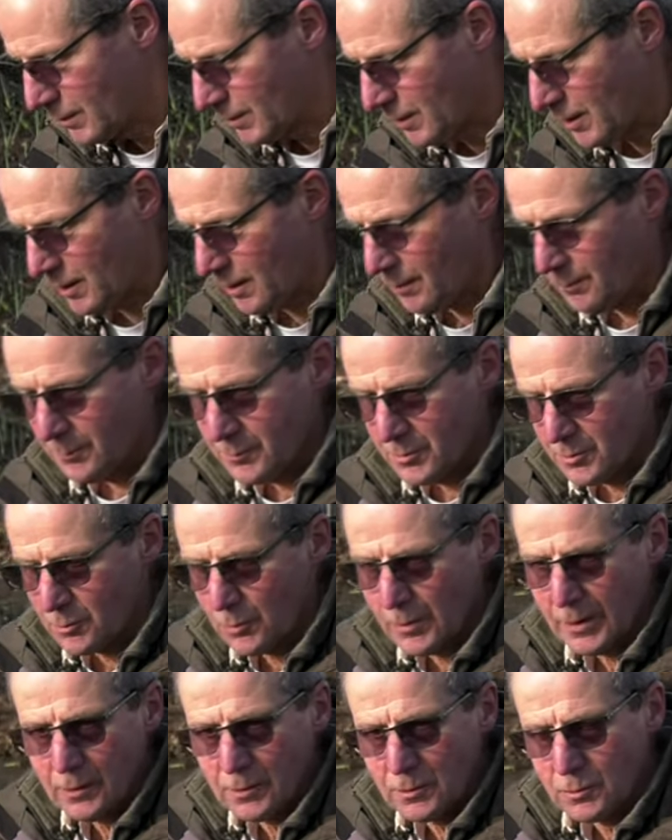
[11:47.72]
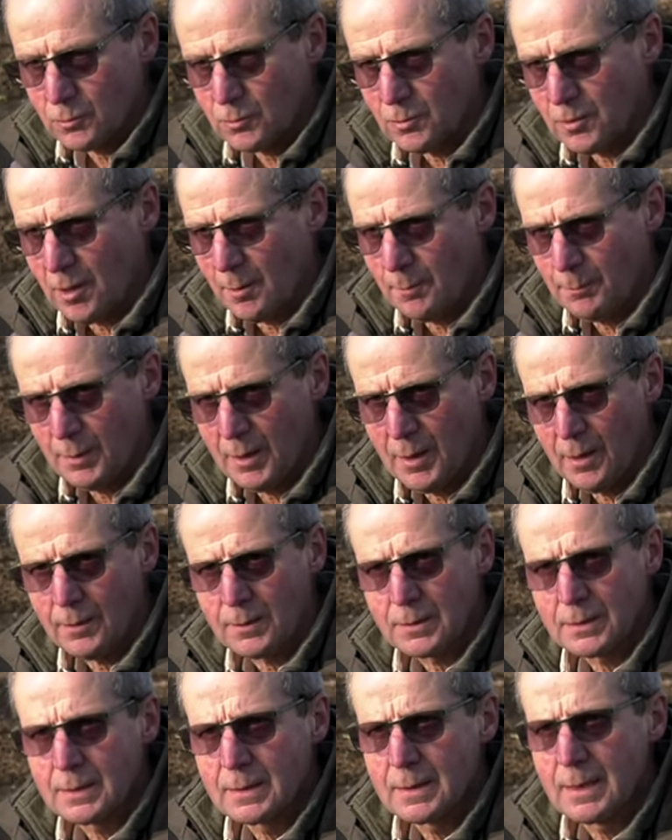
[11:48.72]
our soils or our
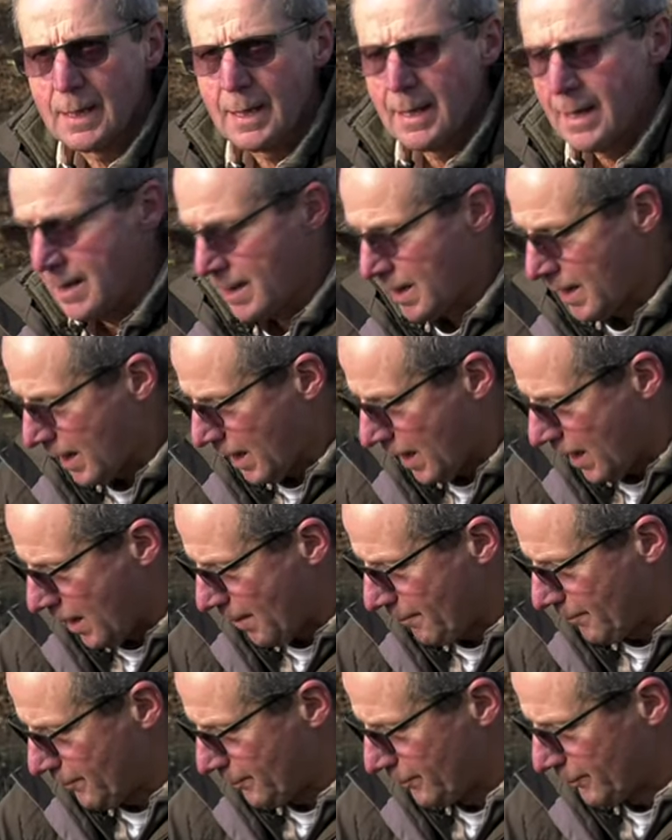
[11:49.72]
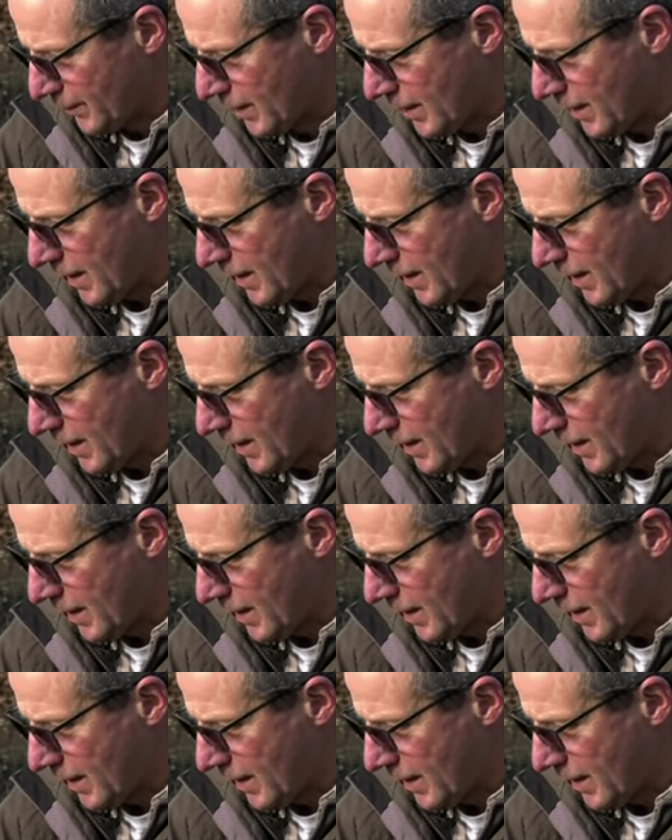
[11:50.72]
plants. In